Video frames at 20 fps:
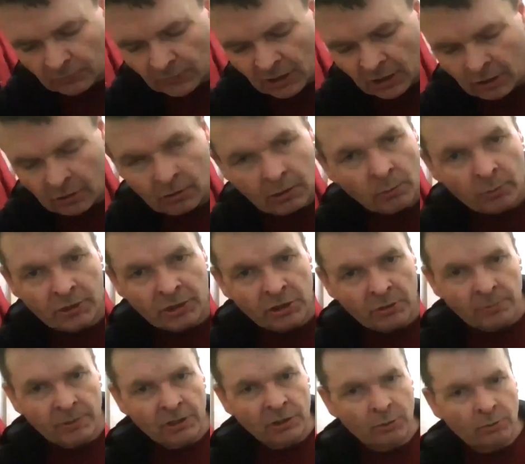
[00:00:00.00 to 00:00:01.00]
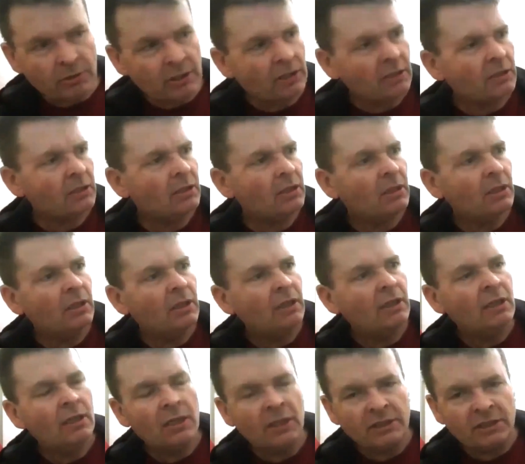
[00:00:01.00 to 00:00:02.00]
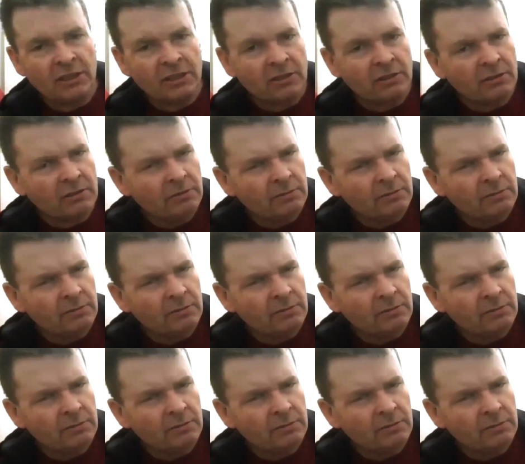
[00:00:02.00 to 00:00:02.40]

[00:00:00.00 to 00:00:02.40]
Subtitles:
you know the ones you've been using. Just